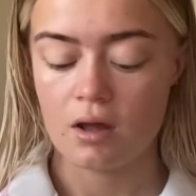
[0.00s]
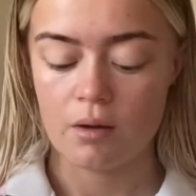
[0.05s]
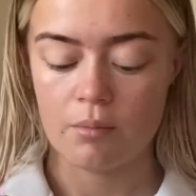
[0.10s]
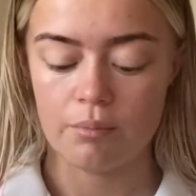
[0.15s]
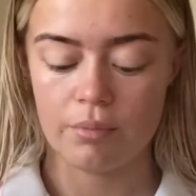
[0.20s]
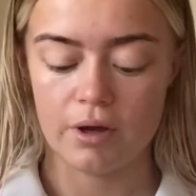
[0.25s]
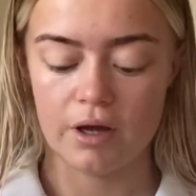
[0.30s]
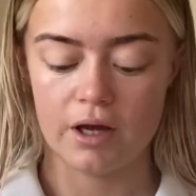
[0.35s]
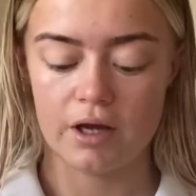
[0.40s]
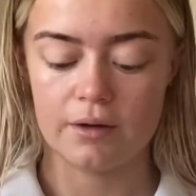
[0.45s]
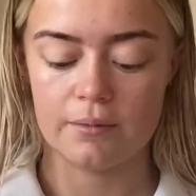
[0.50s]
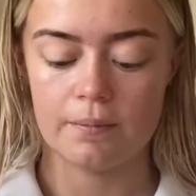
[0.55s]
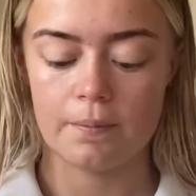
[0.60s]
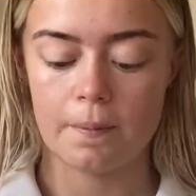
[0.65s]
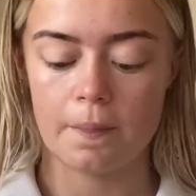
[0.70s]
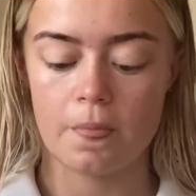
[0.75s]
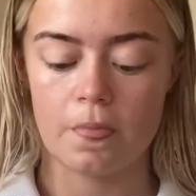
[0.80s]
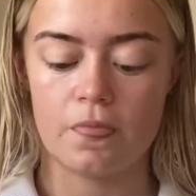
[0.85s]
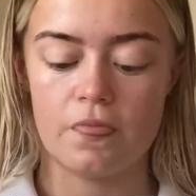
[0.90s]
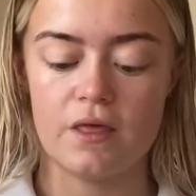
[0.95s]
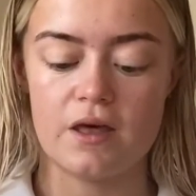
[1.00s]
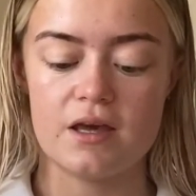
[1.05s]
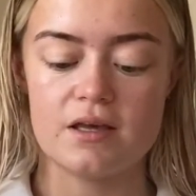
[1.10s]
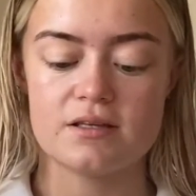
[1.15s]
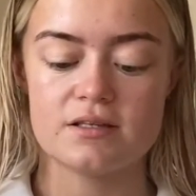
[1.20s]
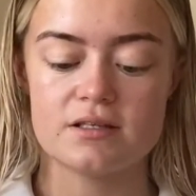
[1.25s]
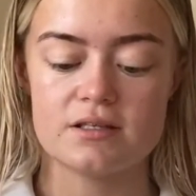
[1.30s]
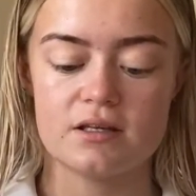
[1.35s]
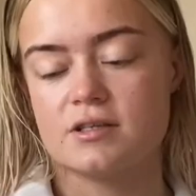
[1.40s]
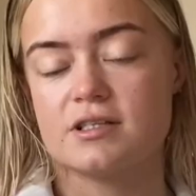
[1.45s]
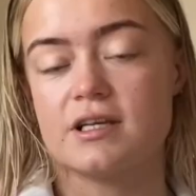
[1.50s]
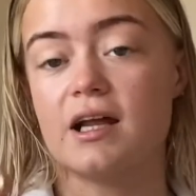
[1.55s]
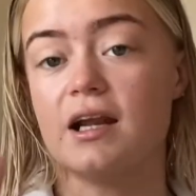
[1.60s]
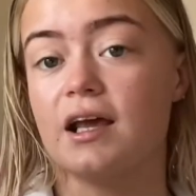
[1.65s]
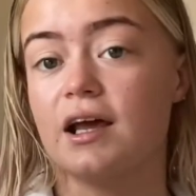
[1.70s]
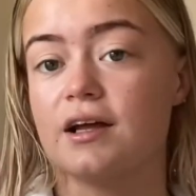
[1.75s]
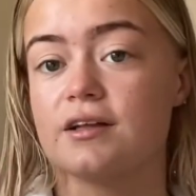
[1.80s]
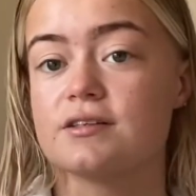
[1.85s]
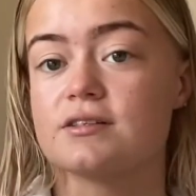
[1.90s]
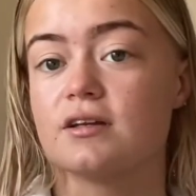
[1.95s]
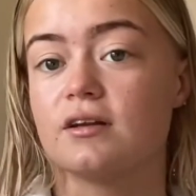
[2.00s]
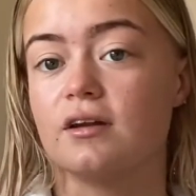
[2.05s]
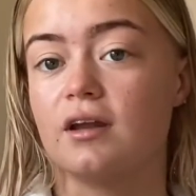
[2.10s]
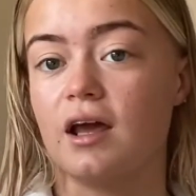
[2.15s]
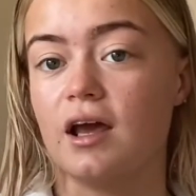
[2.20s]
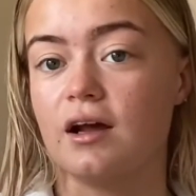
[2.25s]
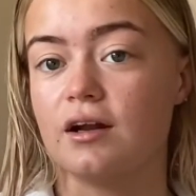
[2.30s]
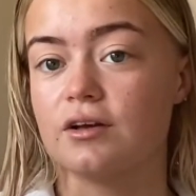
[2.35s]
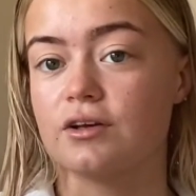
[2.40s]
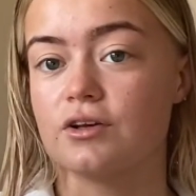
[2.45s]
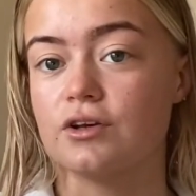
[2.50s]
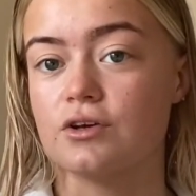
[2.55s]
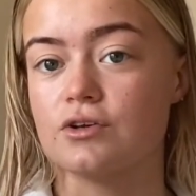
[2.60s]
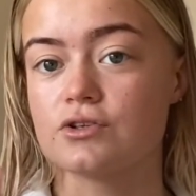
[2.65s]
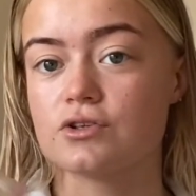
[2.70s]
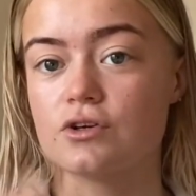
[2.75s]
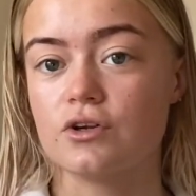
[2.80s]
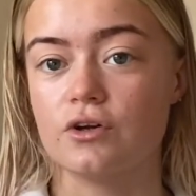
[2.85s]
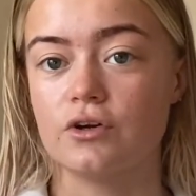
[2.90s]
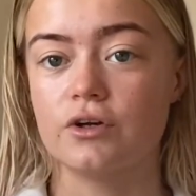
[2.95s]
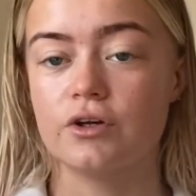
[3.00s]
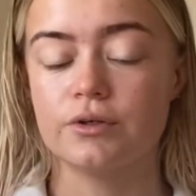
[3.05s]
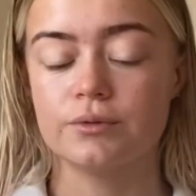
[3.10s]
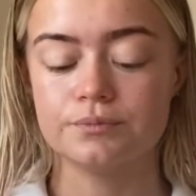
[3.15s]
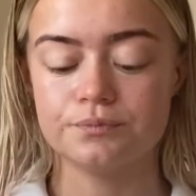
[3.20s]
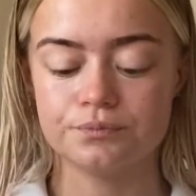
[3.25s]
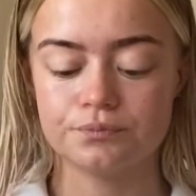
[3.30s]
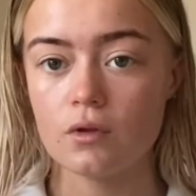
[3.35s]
But this Sally Hansen nail and cuticle oil,